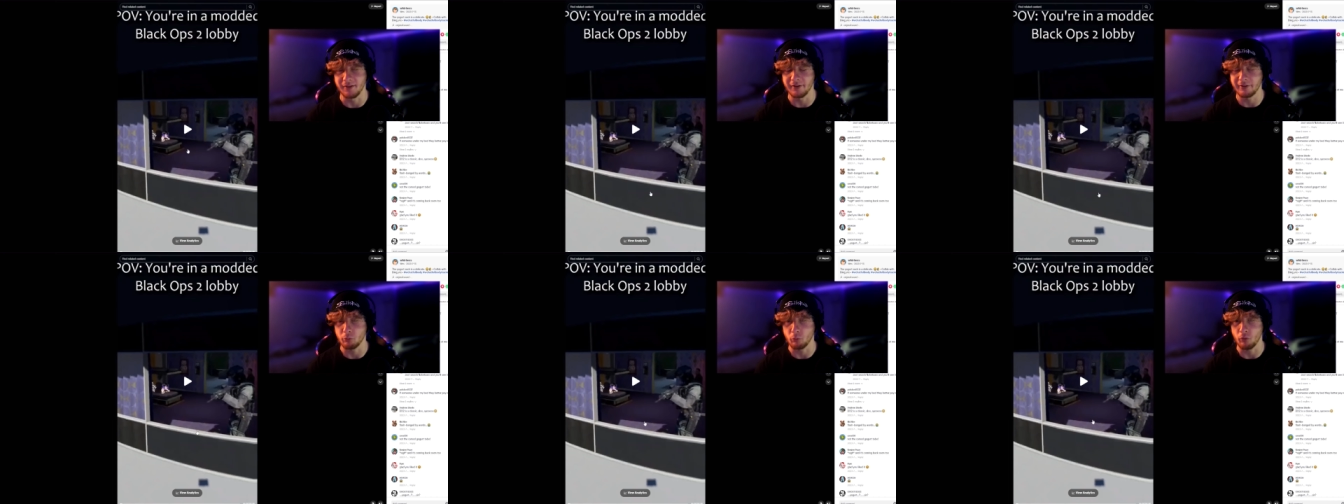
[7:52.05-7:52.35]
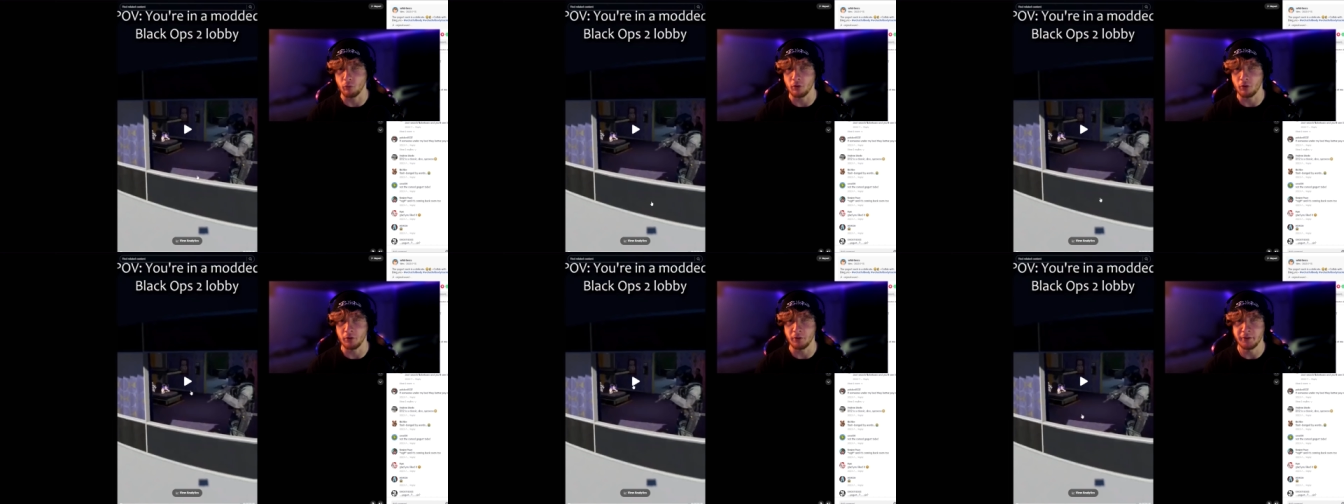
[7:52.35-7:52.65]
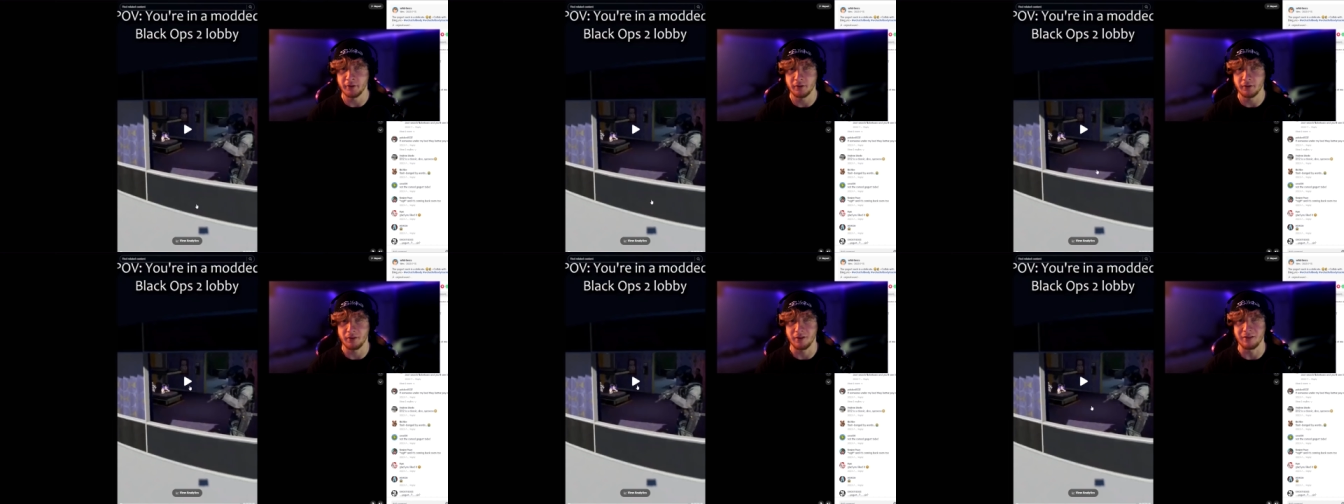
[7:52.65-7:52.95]
In this
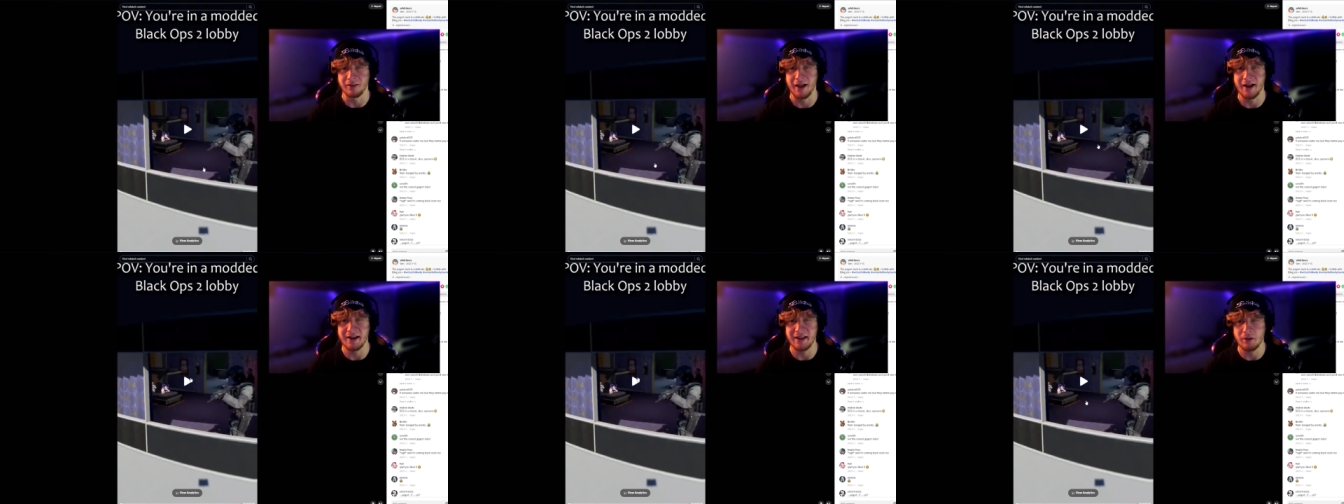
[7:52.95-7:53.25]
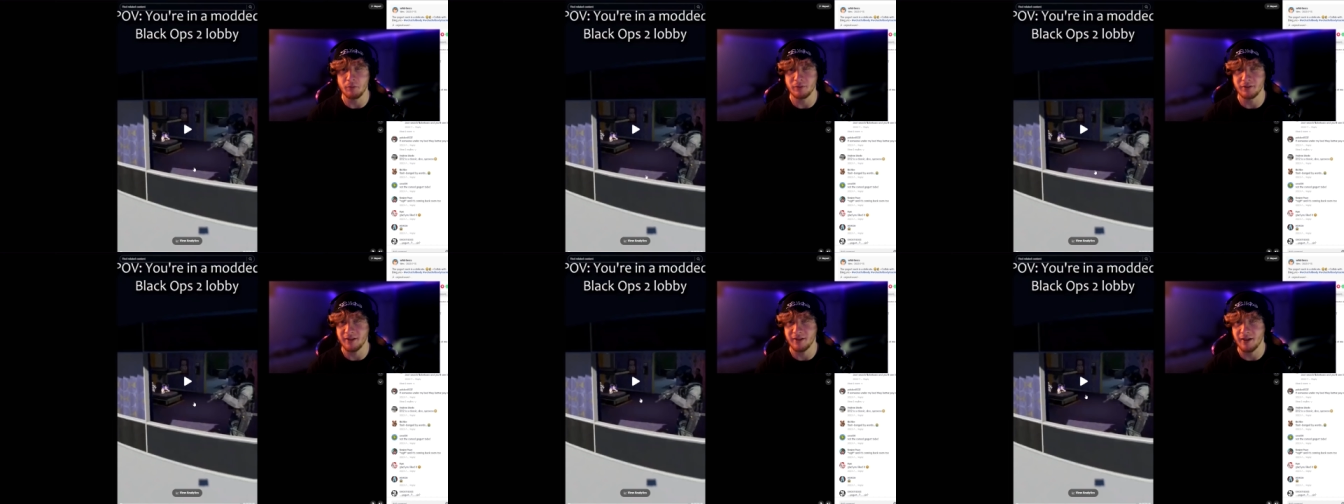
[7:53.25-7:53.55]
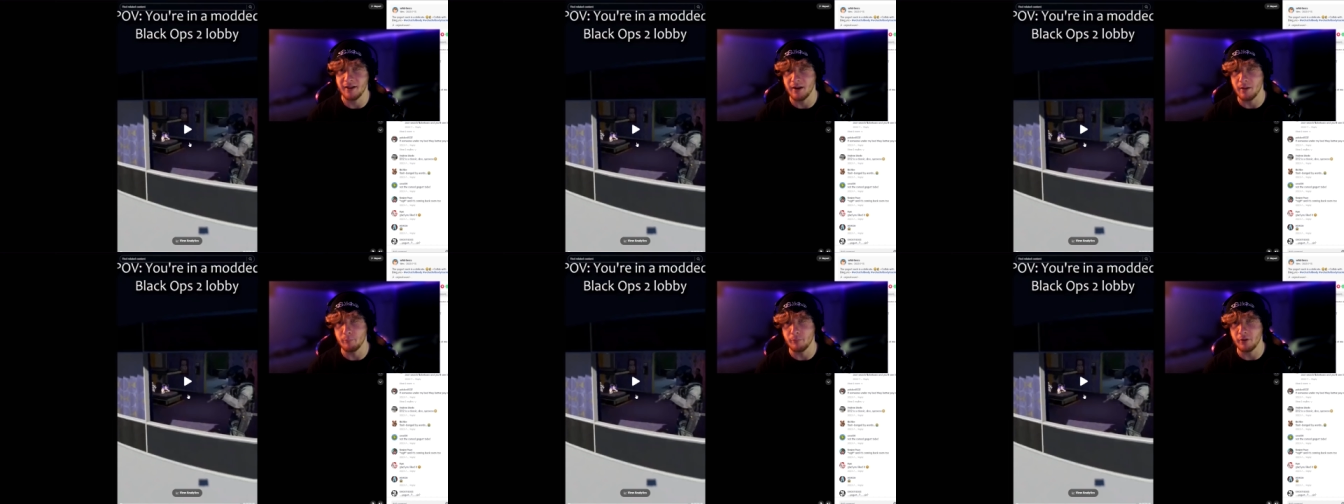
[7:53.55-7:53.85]
world, the lighting
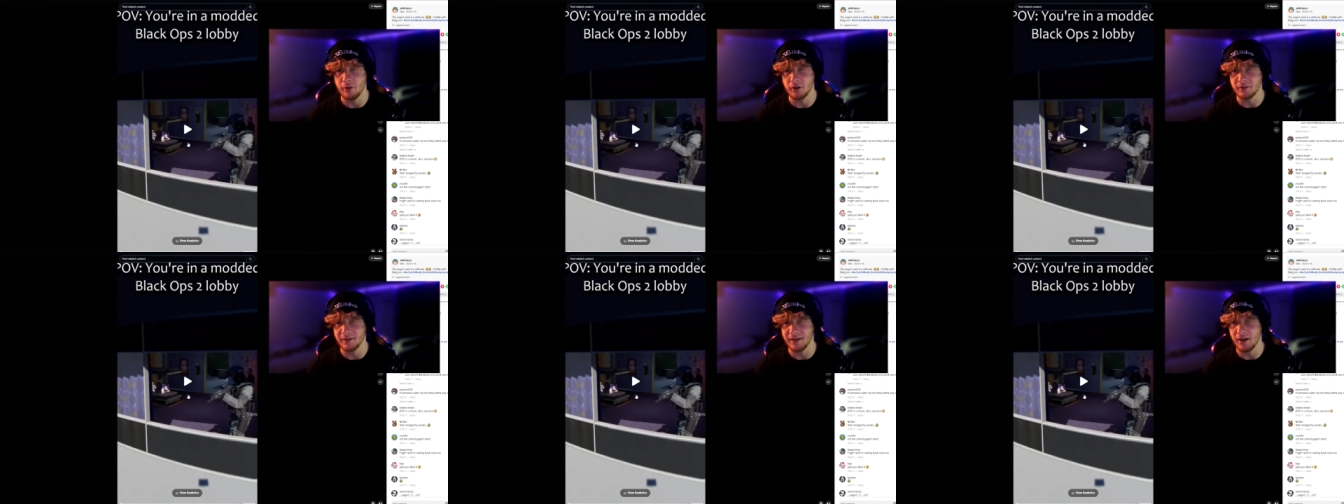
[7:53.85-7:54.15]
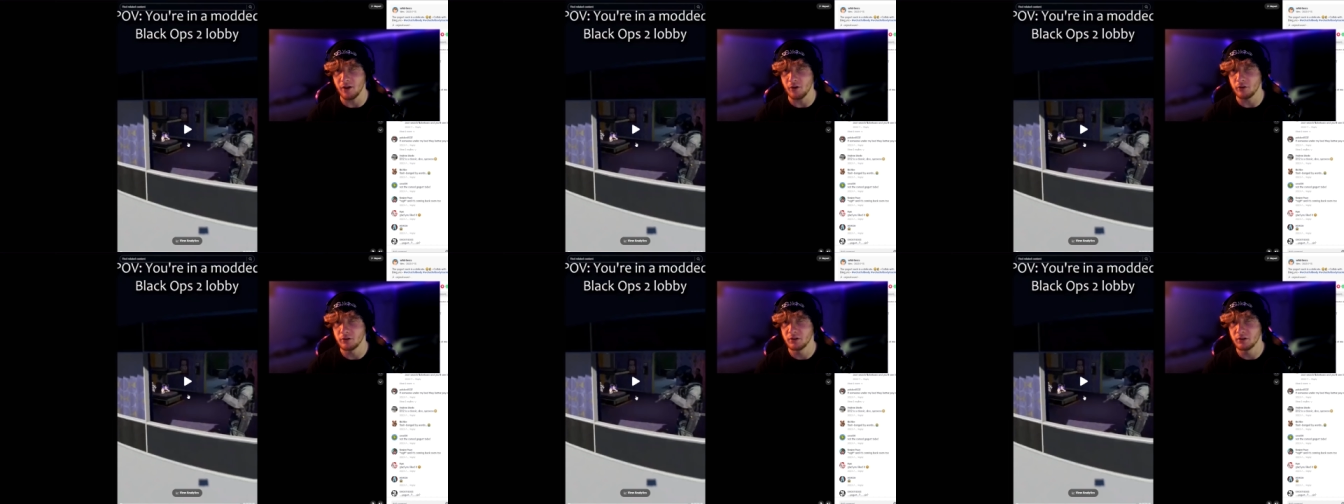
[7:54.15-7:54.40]
was kind of bugged